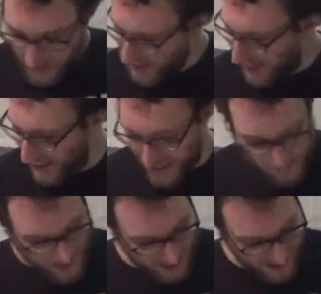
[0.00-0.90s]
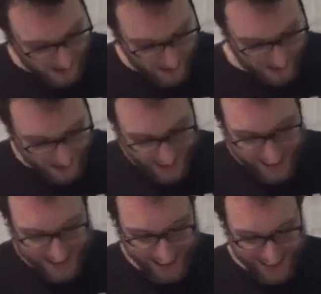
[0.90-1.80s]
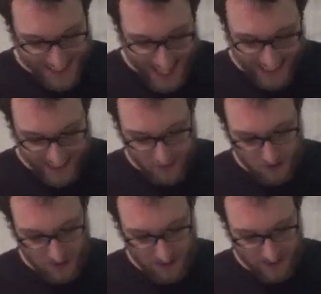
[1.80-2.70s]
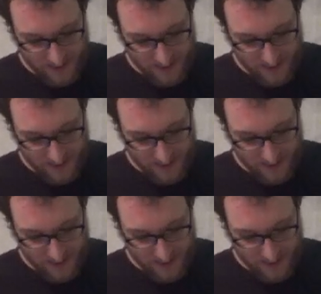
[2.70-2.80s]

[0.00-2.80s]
Um, uh, the, the antagonist was...